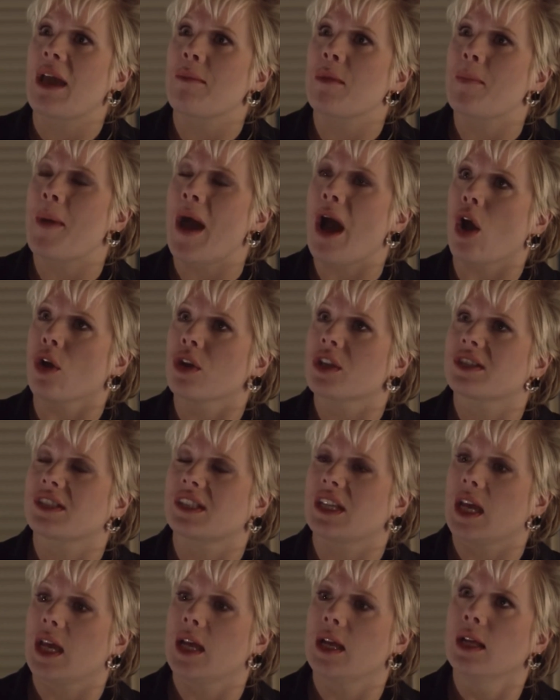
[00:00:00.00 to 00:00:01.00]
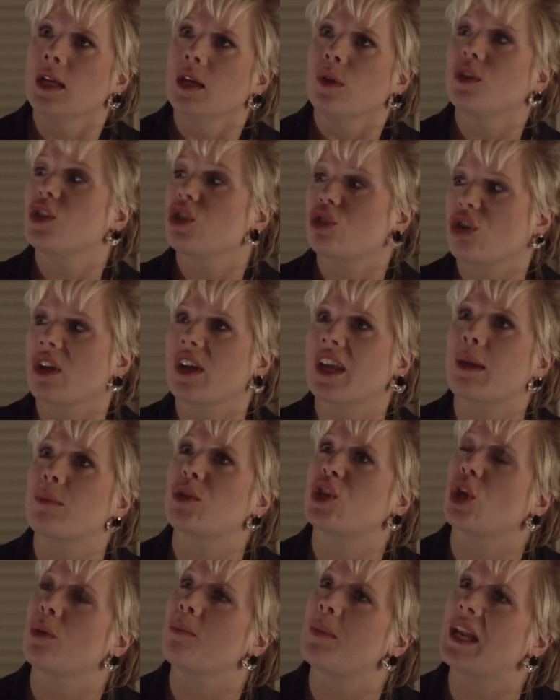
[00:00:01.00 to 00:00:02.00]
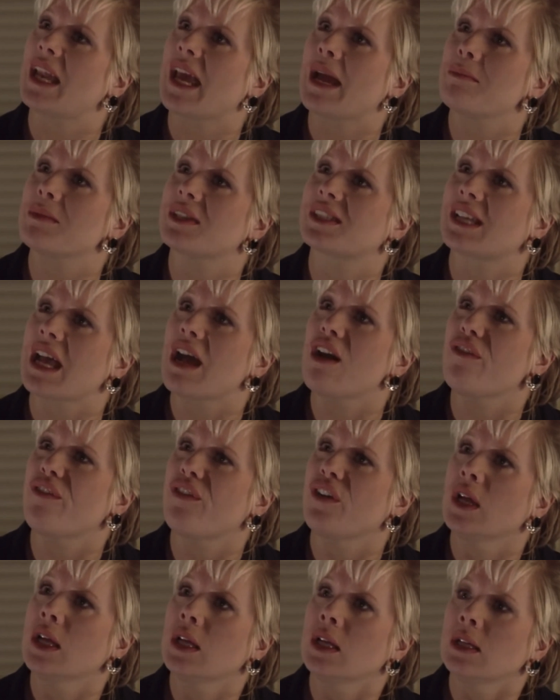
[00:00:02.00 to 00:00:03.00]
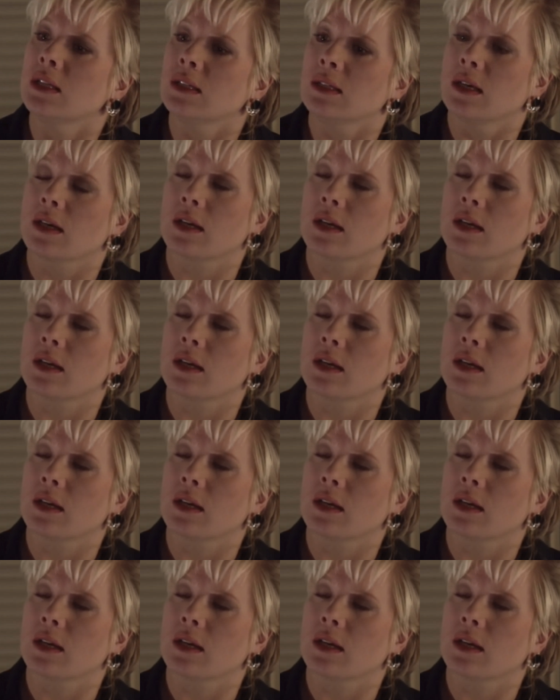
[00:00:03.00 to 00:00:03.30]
about honesty? You're just trying to get me to humiliate myself? No. I can